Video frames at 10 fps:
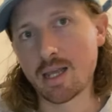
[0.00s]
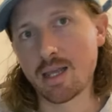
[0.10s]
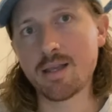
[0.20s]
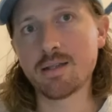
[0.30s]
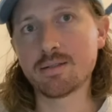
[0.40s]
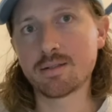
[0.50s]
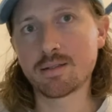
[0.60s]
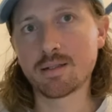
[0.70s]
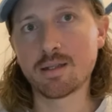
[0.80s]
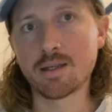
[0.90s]

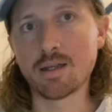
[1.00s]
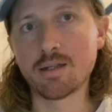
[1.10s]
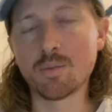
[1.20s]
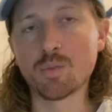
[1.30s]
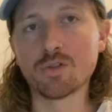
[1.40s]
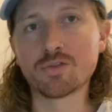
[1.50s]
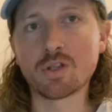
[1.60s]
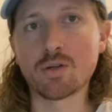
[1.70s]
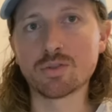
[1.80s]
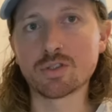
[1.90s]
and a number of
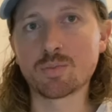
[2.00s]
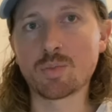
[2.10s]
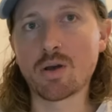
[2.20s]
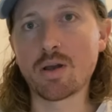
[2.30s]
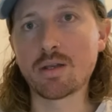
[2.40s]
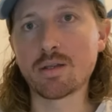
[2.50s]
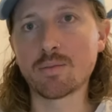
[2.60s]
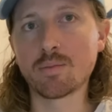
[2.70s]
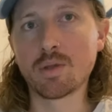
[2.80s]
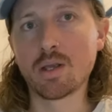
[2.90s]
soldiers behind
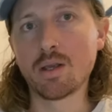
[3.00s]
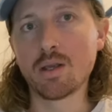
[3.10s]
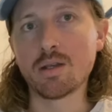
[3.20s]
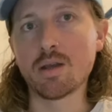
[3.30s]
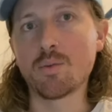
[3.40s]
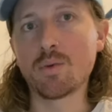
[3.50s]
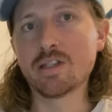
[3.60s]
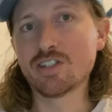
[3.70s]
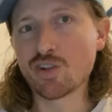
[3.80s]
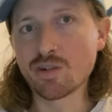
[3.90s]
him. Now,
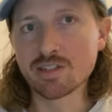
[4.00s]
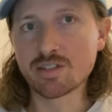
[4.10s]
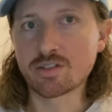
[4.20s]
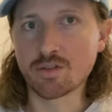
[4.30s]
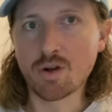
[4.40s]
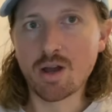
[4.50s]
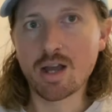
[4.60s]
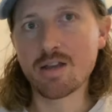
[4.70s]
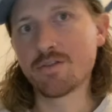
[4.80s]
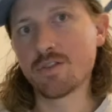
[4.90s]
when the journalists
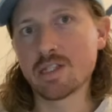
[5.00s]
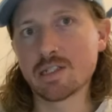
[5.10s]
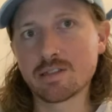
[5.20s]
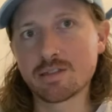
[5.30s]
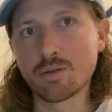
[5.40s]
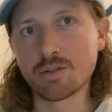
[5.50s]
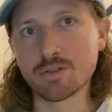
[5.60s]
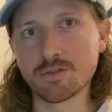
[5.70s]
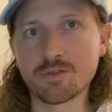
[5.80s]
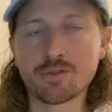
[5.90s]
arrive, this sort
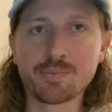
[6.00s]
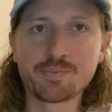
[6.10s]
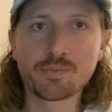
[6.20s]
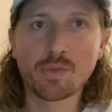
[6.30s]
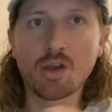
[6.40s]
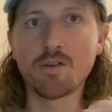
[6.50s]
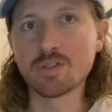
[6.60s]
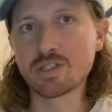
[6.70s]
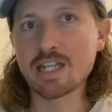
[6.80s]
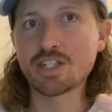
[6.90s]
of
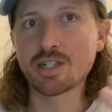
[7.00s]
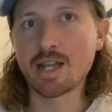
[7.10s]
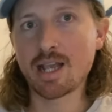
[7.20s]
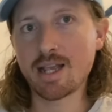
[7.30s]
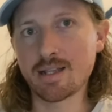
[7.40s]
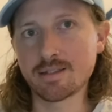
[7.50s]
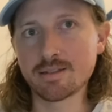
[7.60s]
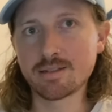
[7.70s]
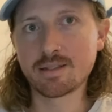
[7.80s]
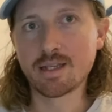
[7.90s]
conversation
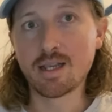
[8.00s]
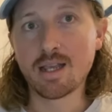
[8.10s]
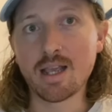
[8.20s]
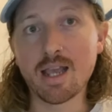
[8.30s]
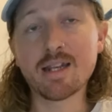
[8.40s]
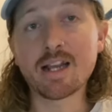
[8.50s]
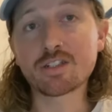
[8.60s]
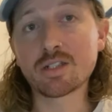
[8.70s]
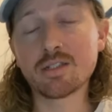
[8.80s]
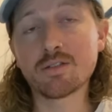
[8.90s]
ends, and
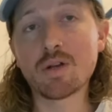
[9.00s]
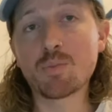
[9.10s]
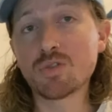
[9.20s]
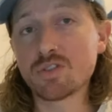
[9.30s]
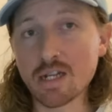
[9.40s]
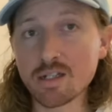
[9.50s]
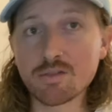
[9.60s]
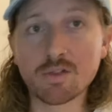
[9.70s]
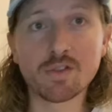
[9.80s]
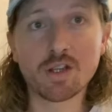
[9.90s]
actually the
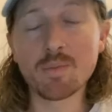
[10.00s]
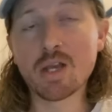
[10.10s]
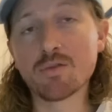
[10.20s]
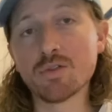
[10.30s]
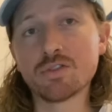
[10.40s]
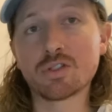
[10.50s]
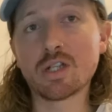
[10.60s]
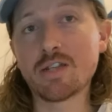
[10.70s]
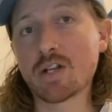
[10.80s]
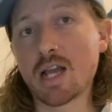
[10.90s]
representative of the Khmer
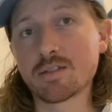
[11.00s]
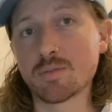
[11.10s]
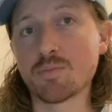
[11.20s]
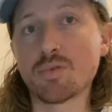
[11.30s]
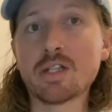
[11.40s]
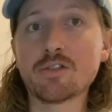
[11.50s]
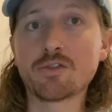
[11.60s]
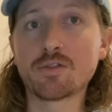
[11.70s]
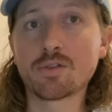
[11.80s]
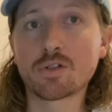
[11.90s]
Rouge even has a
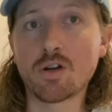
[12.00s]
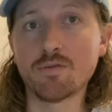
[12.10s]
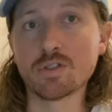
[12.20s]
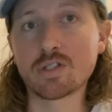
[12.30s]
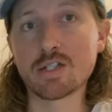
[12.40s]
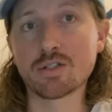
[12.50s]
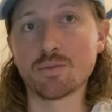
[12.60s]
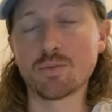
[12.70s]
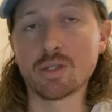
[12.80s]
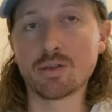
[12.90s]
brief
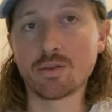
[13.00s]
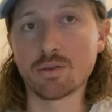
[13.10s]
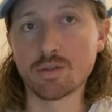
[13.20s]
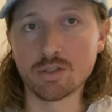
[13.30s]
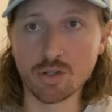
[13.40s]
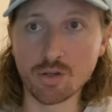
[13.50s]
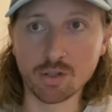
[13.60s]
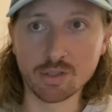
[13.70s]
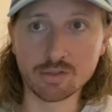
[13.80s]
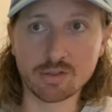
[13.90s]
conversation with the
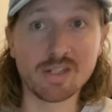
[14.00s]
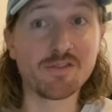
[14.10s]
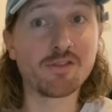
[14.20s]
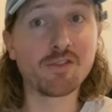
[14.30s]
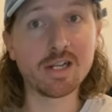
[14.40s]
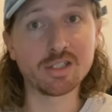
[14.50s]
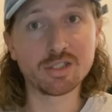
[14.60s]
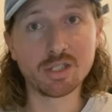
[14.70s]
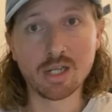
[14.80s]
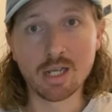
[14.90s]
journalists in French.